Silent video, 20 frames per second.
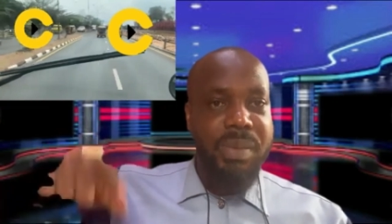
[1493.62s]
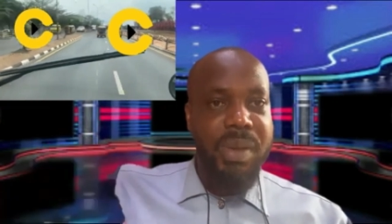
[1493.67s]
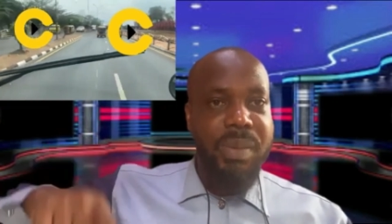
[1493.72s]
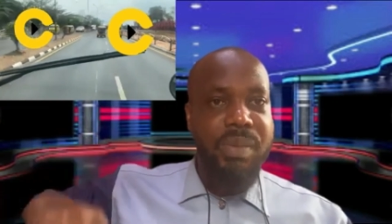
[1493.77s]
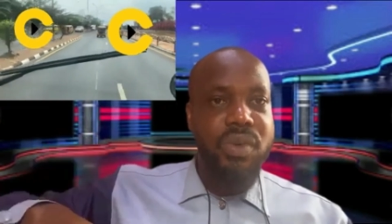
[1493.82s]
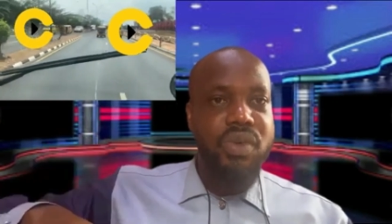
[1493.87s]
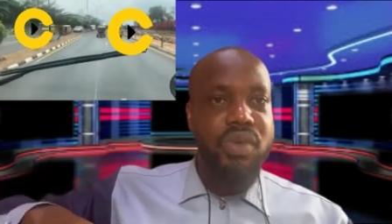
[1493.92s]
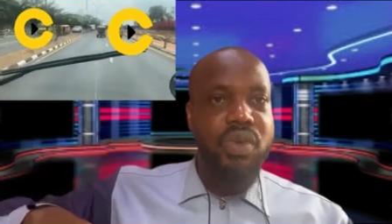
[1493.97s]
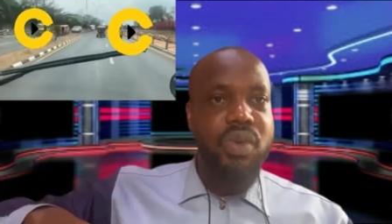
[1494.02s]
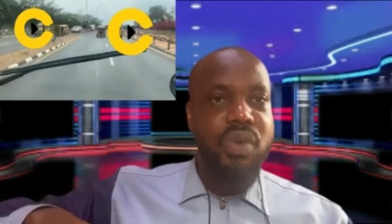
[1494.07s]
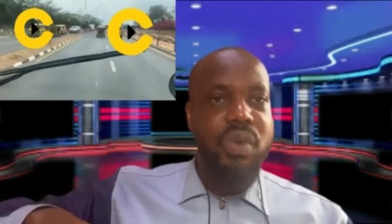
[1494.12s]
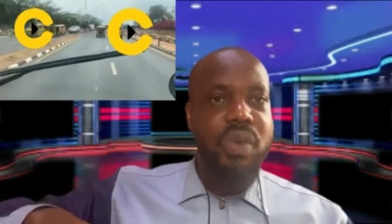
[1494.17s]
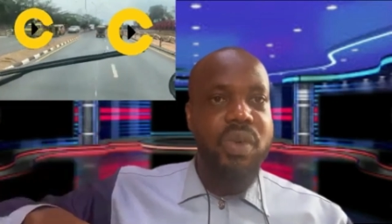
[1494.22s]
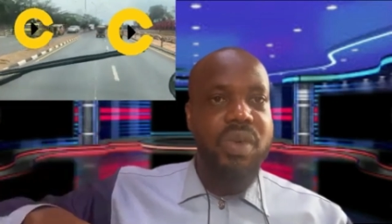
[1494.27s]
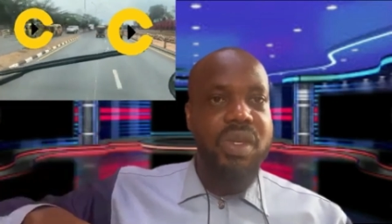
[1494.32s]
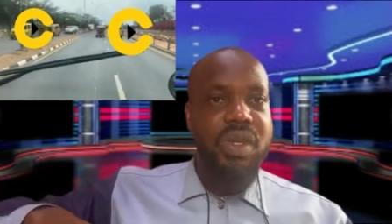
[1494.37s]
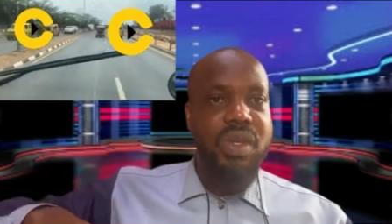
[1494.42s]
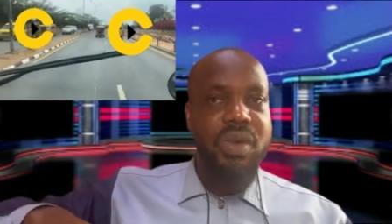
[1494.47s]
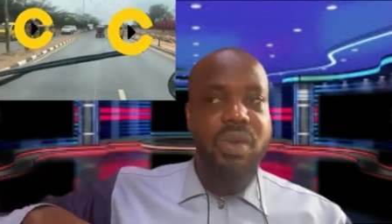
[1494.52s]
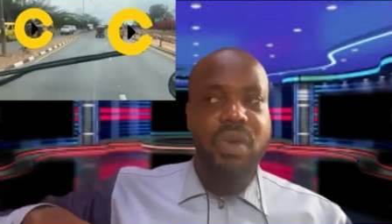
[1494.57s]
people to,
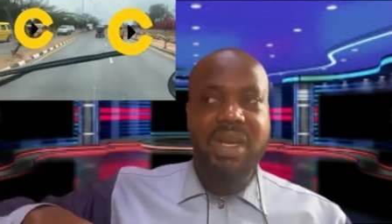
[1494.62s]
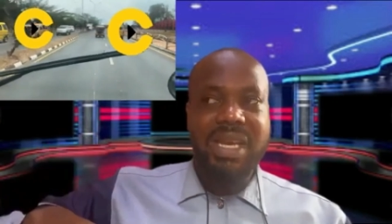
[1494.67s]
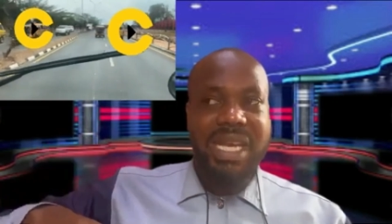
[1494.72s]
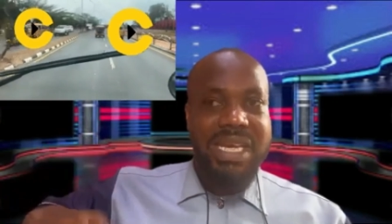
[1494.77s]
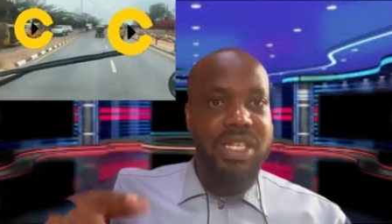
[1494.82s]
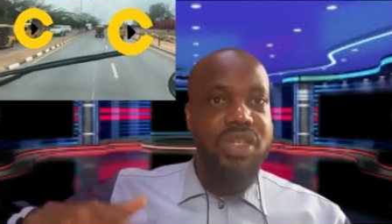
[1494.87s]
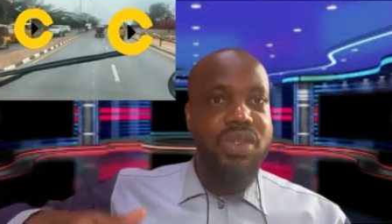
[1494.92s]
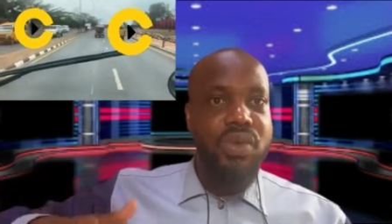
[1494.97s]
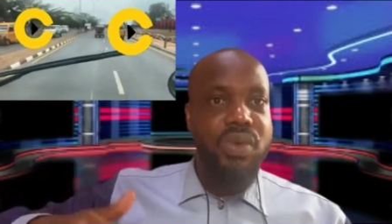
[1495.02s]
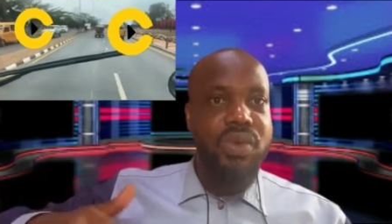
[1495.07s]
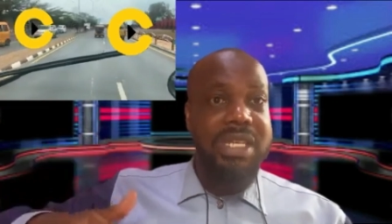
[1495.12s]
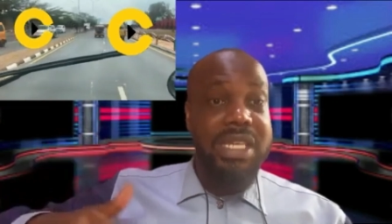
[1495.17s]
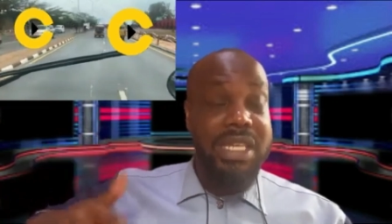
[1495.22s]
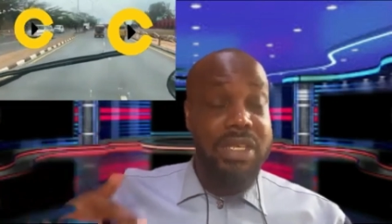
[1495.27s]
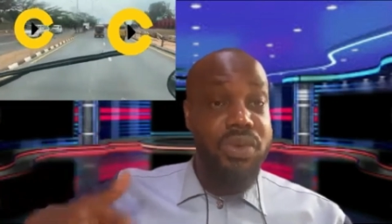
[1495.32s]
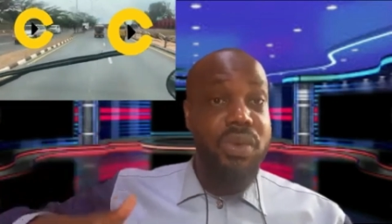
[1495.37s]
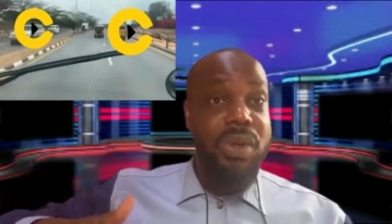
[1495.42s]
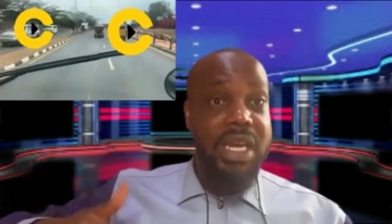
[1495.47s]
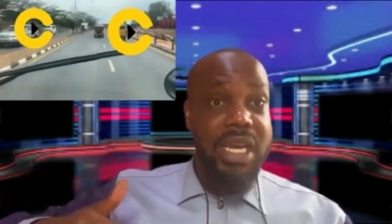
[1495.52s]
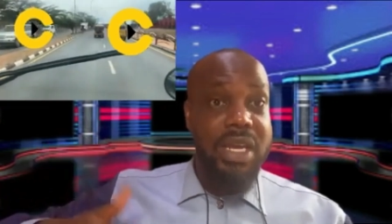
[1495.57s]
you know, get into
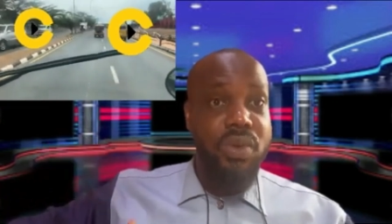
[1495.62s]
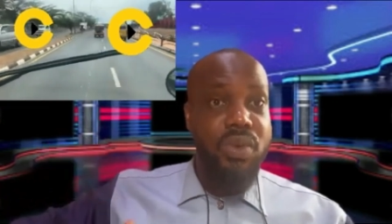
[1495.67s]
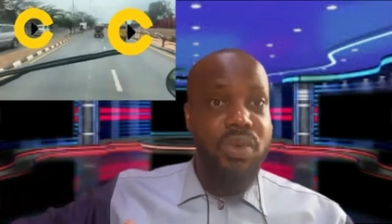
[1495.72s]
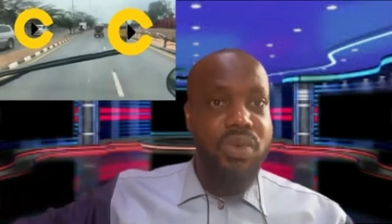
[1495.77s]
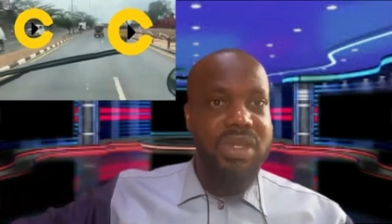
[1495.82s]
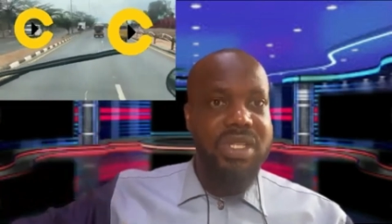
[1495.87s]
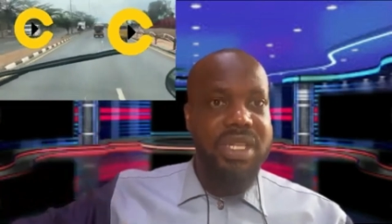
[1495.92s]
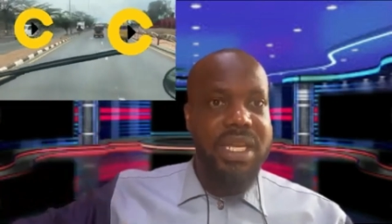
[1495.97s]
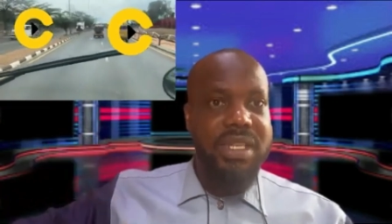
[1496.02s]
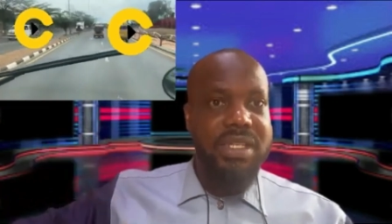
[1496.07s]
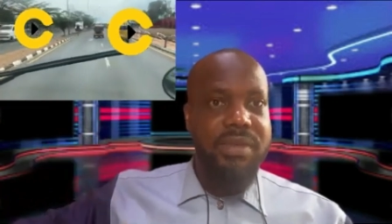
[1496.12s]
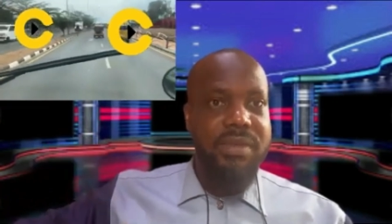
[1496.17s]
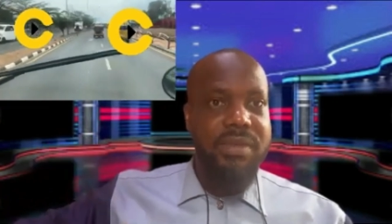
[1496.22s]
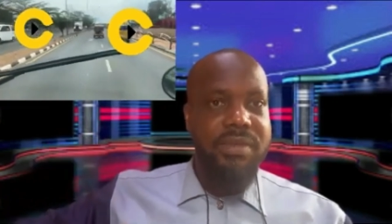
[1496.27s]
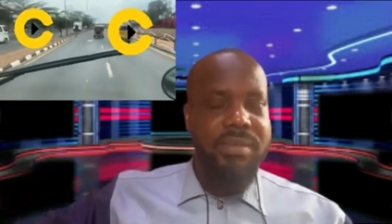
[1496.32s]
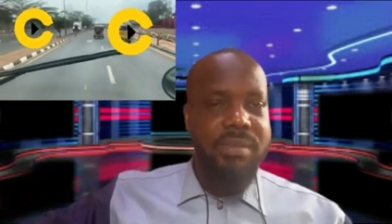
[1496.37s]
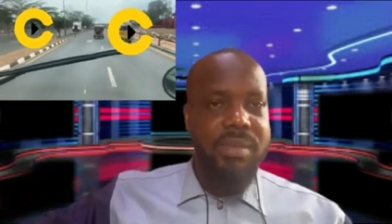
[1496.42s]
Enugu State.